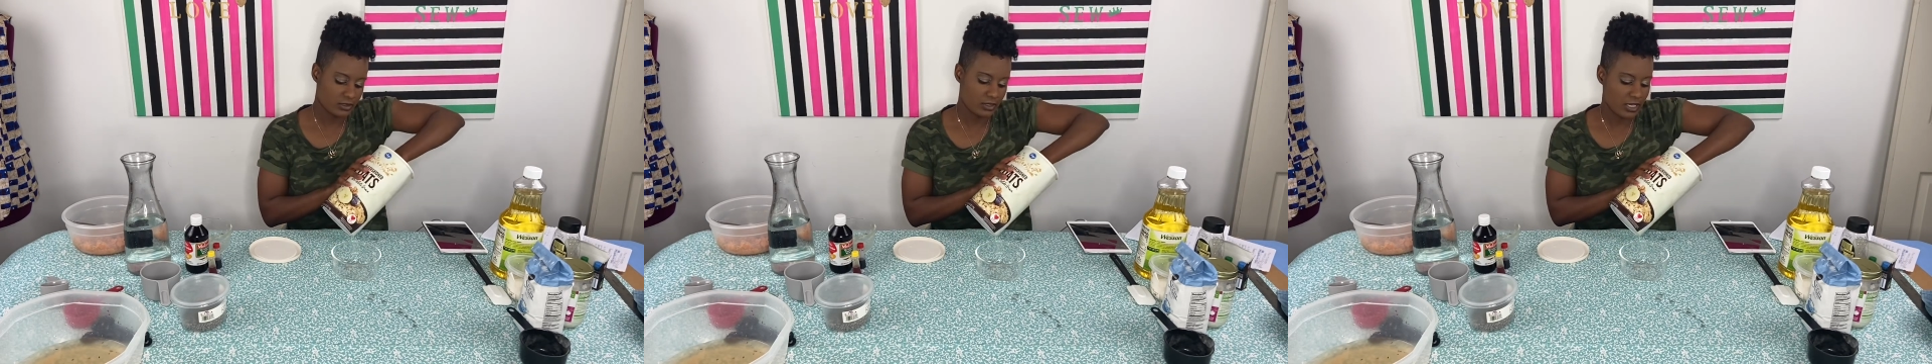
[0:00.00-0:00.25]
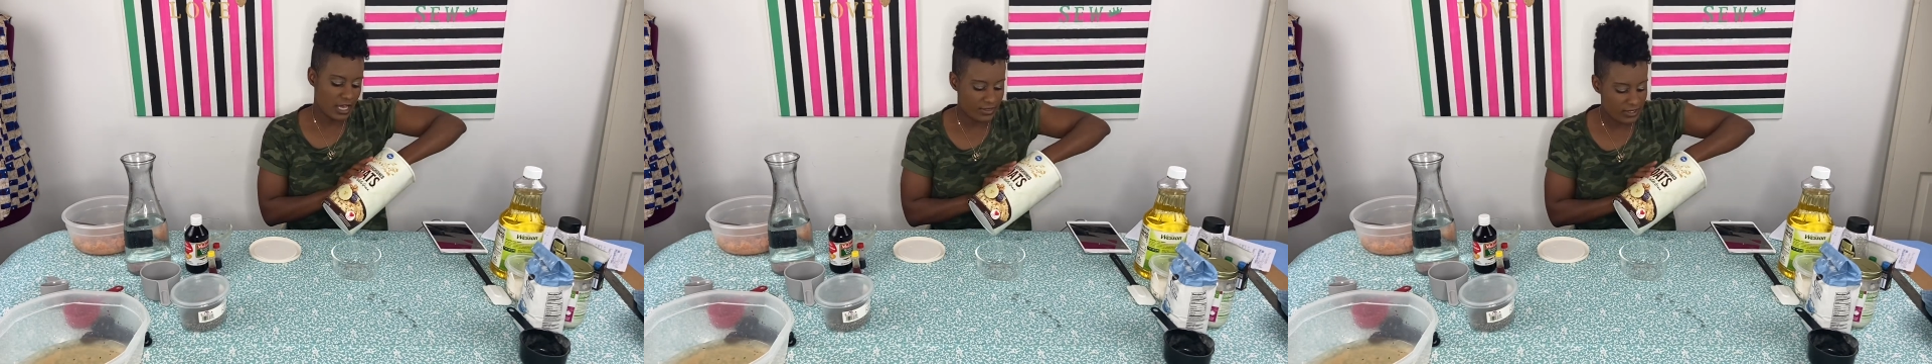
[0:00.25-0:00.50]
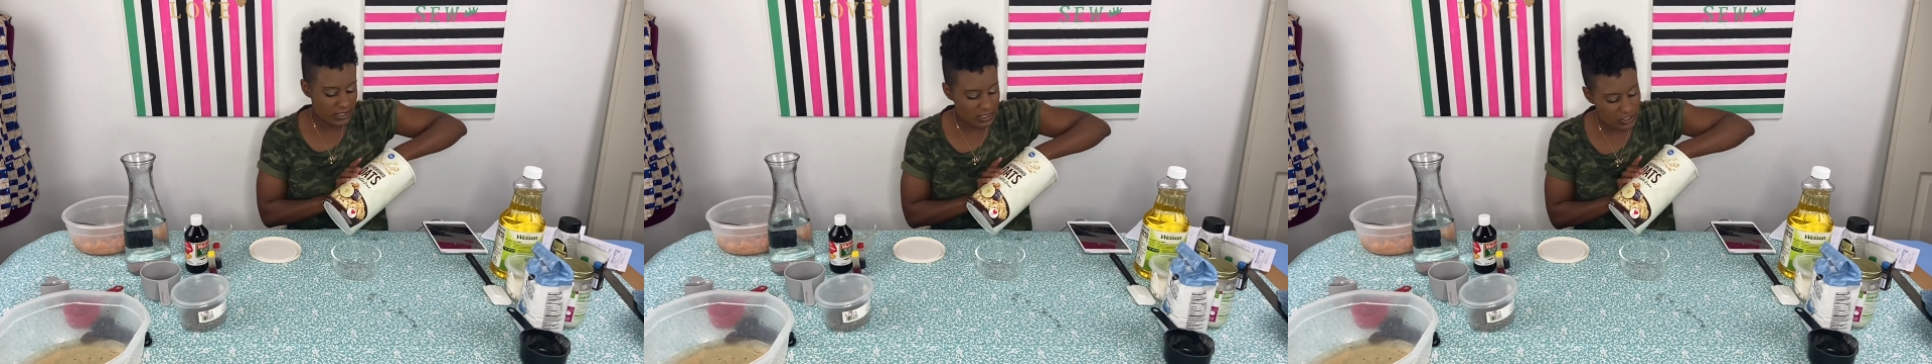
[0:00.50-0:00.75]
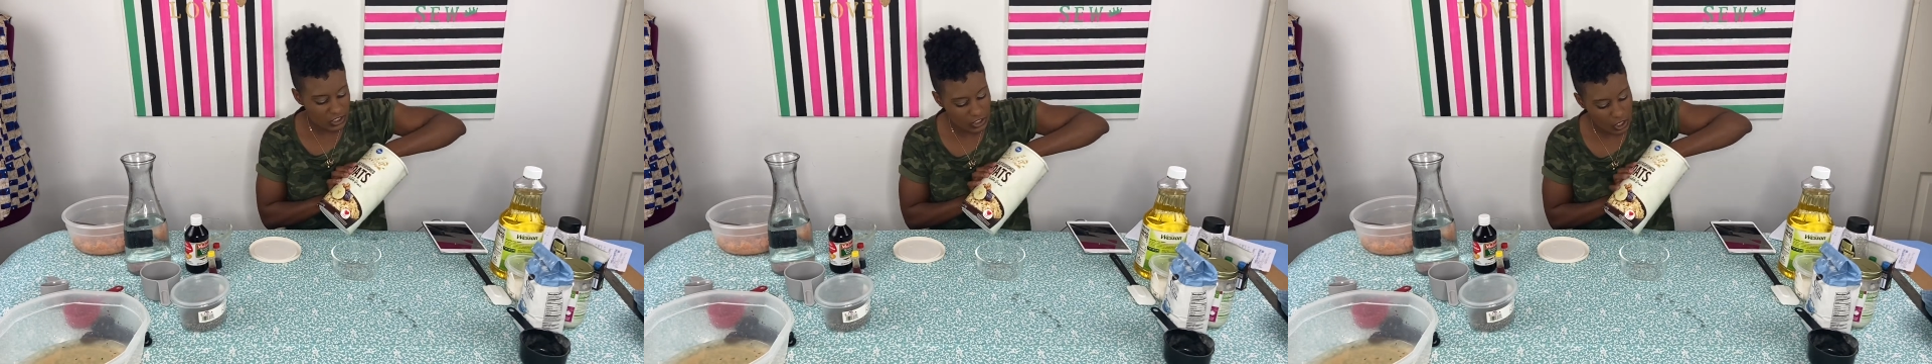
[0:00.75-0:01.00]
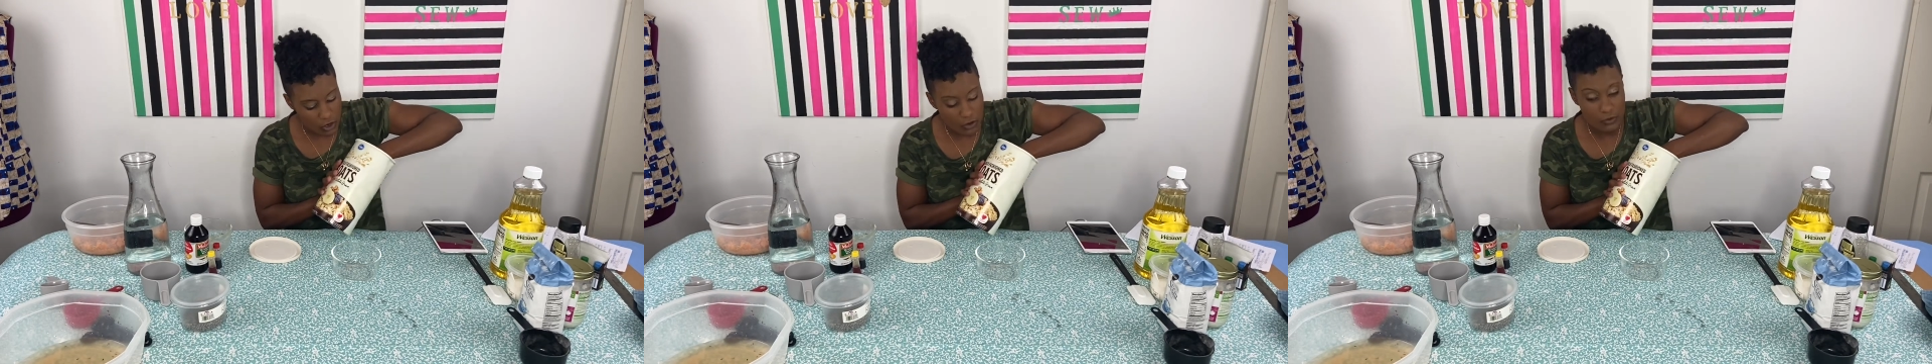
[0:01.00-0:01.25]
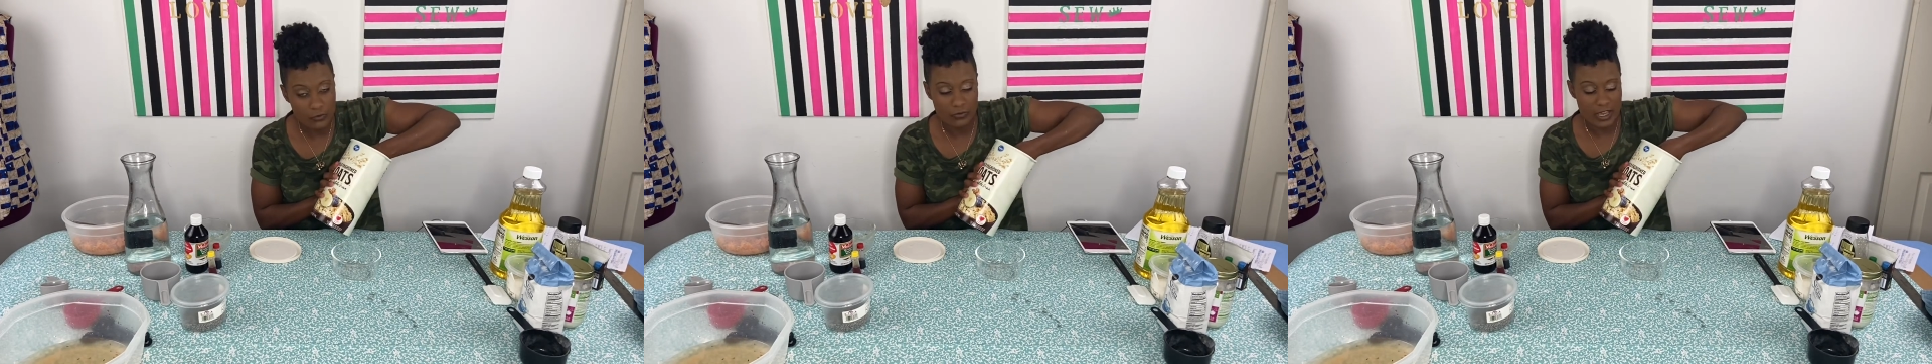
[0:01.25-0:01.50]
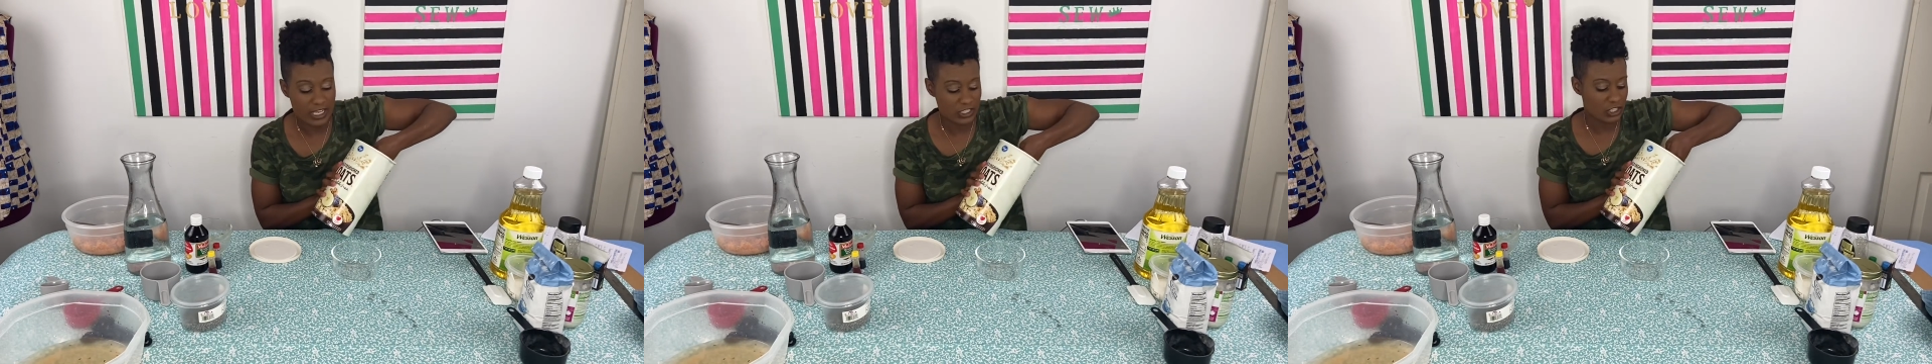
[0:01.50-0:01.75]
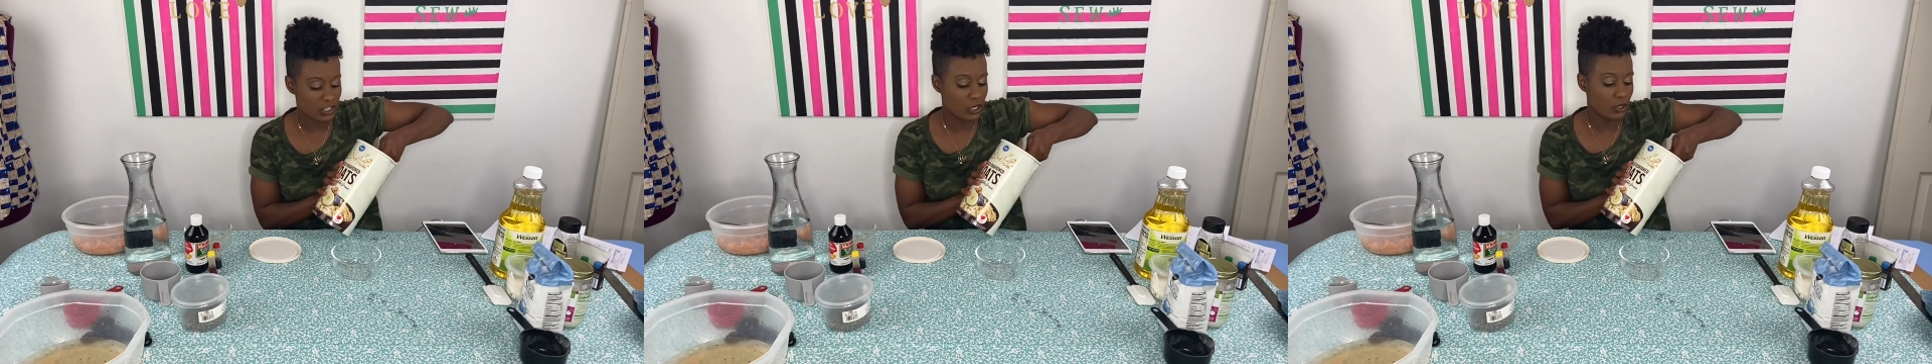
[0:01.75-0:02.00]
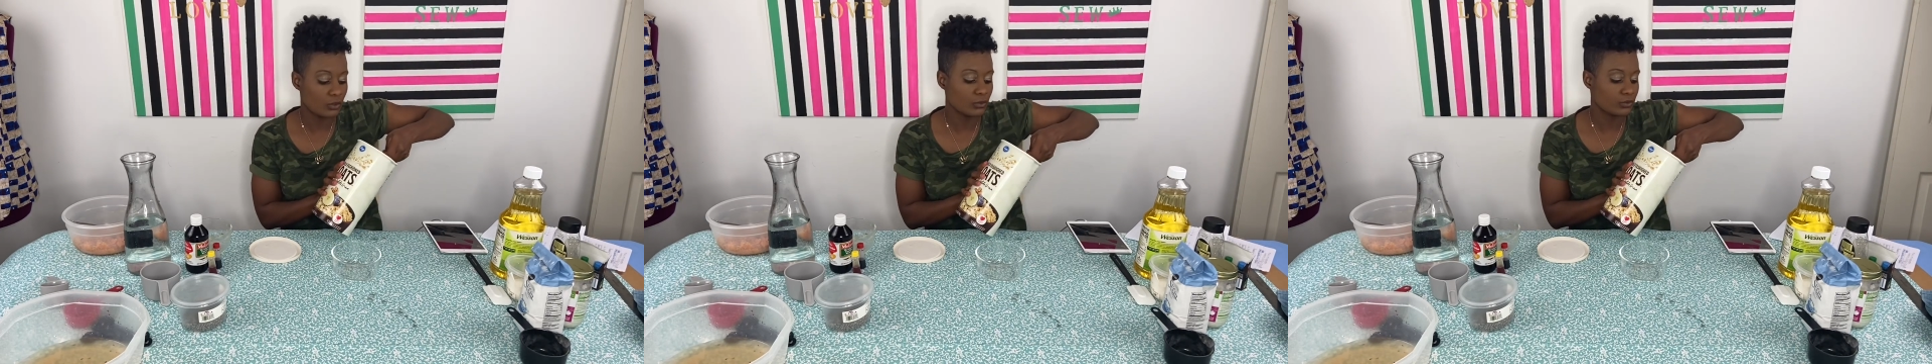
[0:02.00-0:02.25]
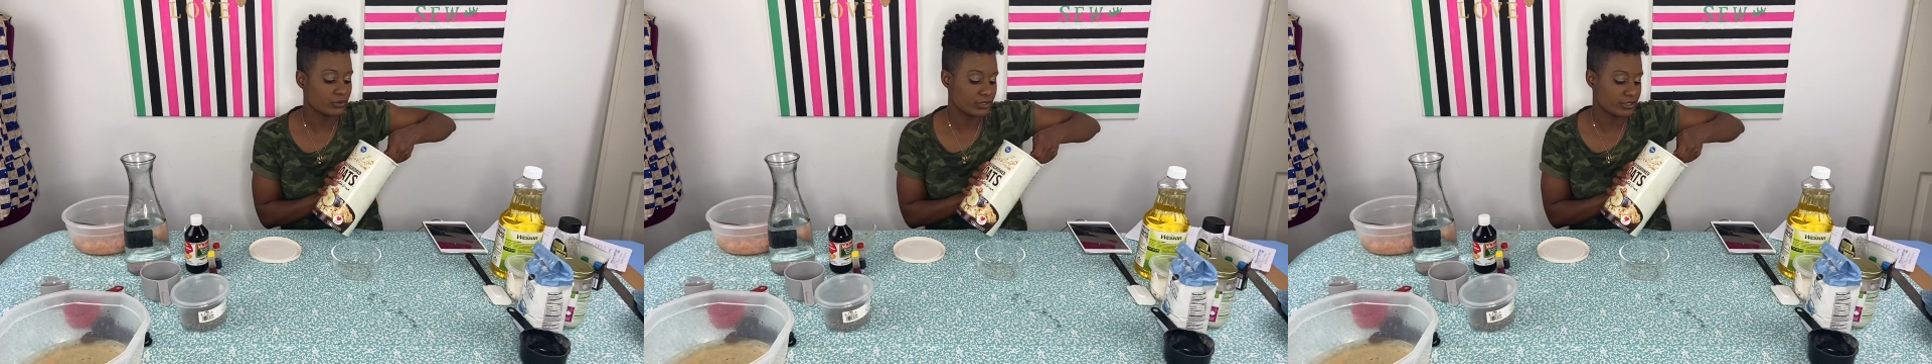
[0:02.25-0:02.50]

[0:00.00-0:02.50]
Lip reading: And this is just the old-fashioned oats,